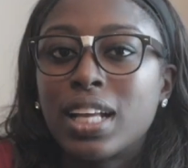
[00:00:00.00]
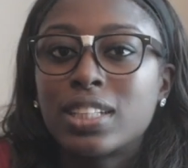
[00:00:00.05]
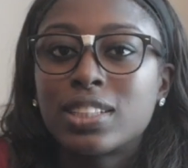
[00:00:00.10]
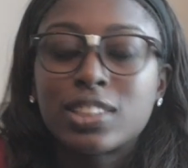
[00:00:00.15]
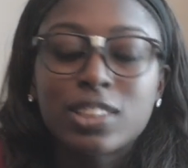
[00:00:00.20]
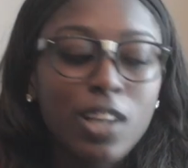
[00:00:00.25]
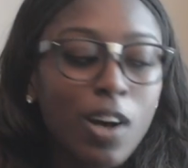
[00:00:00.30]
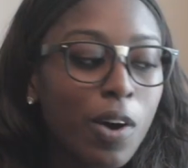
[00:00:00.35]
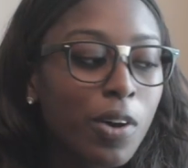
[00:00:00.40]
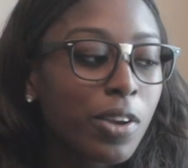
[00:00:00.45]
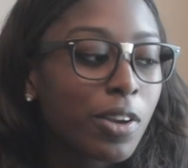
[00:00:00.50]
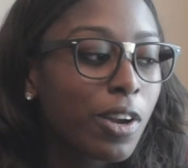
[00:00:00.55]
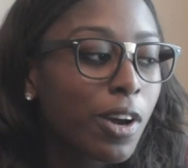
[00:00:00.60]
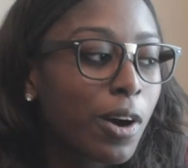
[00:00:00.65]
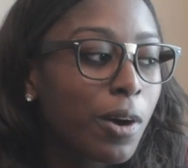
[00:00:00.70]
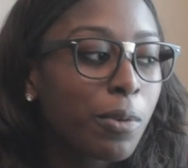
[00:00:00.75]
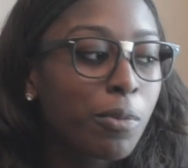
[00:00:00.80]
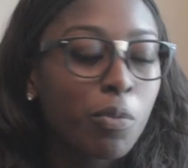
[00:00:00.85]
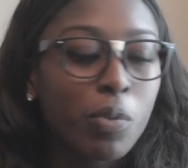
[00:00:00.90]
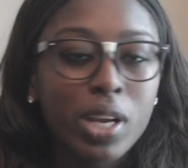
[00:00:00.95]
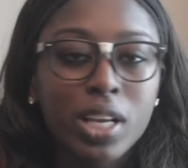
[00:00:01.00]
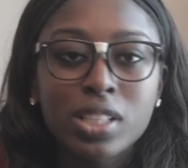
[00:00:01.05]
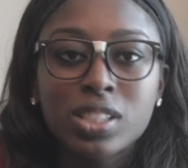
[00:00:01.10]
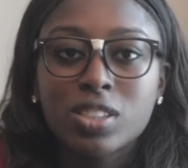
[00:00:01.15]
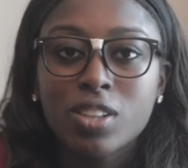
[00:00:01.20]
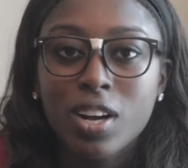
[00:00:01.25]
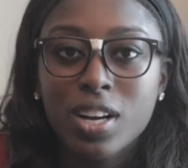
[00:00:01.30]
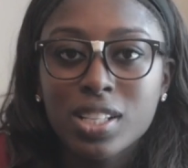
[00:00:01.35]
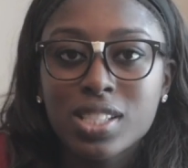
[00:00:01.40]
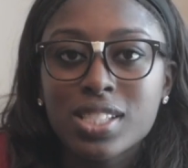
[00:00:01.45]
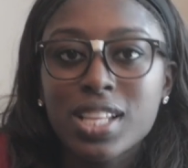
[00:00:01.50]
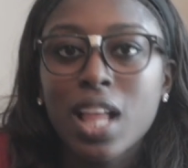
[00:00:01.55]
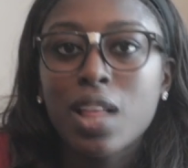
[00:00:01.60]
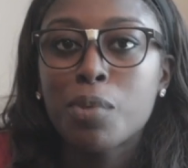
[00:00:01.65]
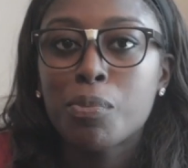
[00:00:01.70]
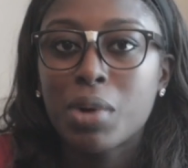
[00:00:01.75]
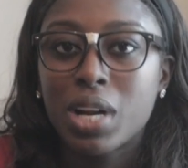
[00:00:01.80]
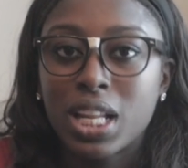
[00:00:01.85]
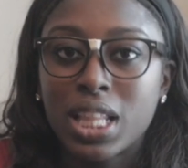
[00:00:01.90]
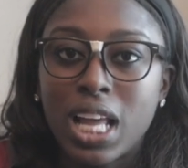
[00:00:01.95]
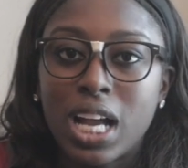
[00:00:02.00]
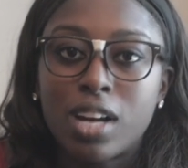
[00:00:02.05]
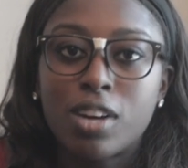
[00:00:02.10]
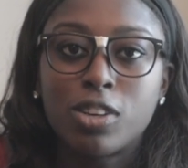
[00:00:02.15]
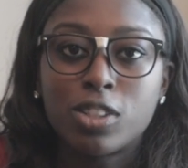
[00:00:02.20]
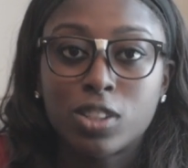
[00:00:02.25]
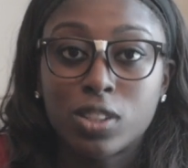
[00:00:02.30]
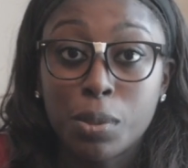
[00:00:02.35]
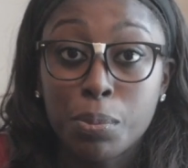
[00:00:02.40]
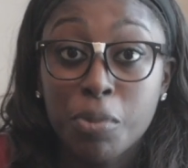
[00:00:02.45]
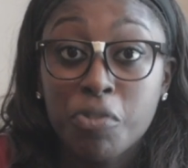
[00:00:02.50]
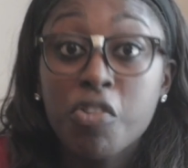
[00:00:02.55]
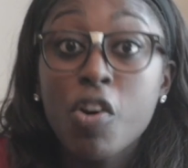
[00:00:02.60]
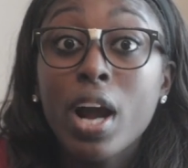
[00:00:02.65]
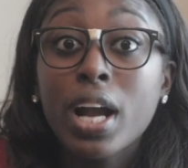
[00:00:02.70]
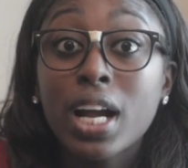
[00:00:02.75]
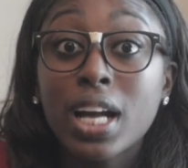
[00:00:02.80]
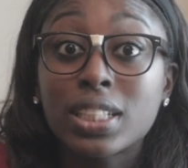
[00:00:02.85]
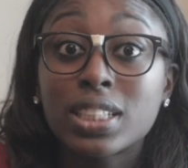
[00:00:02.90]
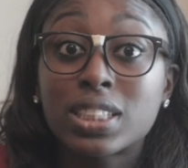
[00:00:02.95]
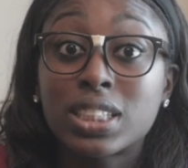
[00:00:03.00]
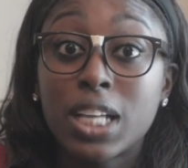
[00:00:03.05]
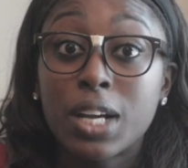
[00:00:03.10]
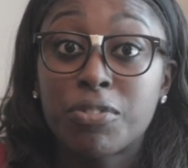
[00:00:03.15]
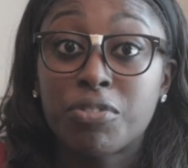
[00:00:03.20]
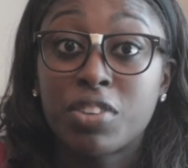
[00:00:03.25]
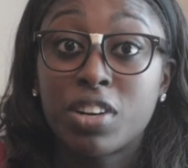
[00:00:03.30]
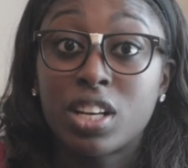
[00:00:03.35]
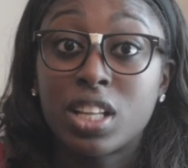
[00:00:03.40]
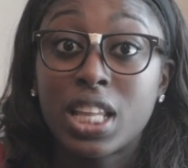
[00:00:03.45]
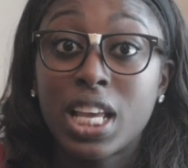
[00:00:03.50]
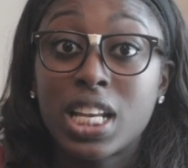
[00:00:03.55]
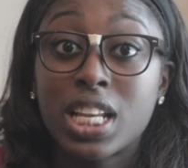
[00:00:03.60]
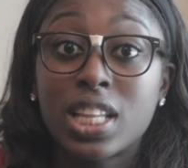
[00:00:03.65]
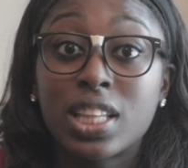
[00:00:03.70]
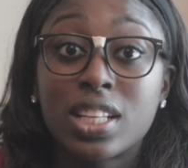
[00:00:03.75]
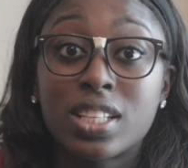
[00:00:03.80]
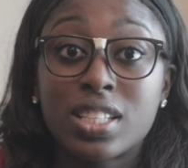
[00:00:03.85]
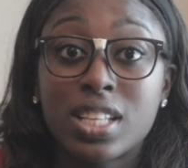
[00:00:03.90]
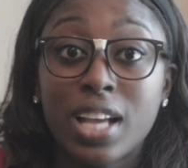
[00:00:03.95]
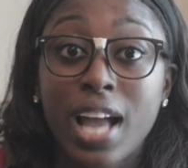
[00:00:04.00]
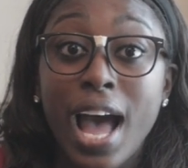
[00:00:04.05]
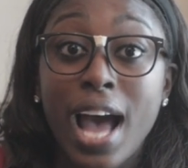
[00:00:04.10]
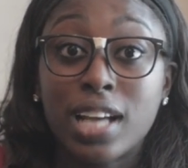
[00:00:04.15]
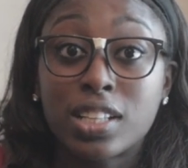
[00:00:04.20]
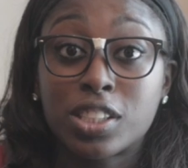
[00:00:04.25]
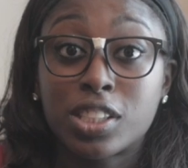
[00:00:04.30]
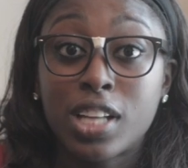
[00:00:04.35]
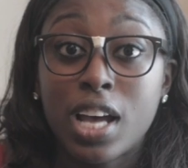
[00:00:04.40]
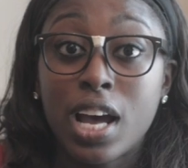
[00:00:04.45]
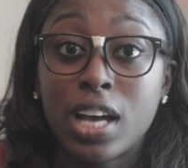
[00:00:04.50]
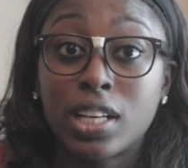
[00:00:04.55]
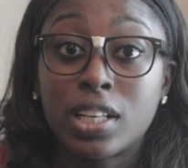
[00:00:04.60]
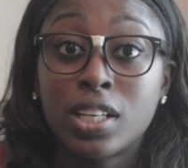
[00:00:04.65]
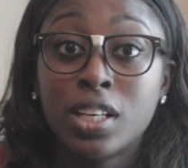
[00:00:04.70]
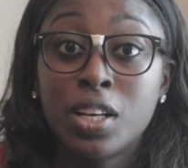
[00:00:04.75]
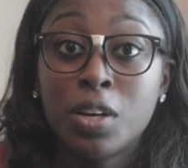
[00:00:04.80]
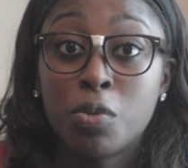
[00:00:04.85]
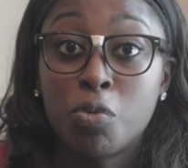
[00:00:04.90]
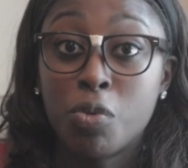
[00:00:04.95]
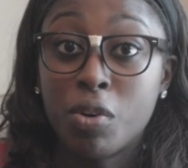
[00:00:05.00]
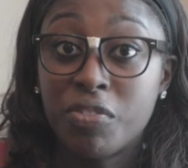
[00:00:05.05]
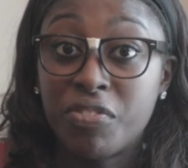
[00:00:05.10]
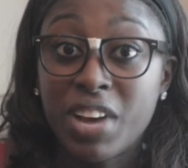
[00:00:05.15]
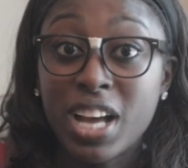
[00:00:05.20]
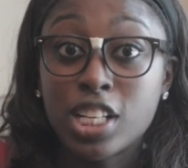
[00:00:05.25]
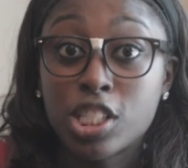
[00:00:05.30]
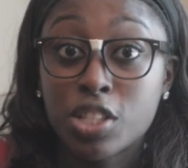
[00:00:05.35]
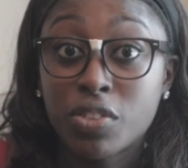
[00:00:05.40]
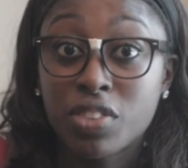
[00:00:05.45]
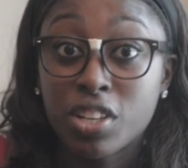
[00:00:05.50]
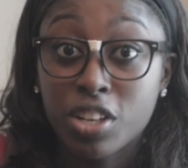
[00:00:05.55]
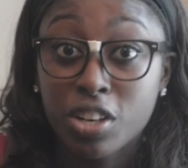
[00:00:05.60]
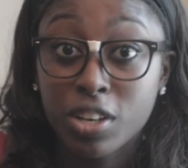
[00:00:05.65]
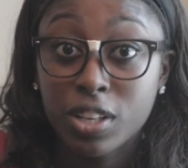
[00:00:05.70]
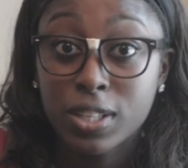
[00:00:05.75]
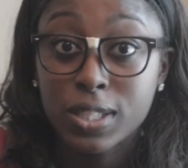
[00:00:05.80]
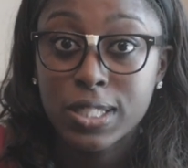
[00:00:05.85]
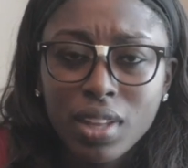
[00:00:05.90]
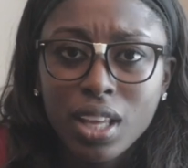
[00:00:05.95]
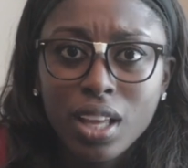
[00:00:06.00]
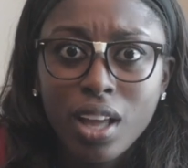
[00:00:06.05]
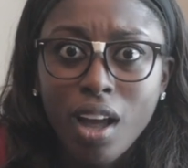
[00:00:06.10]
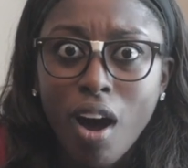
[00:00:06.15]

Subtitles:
And so, you know, we started celebrating that culture. Before I got to Stanford, they did this thing, hashtag revenge of the nerds.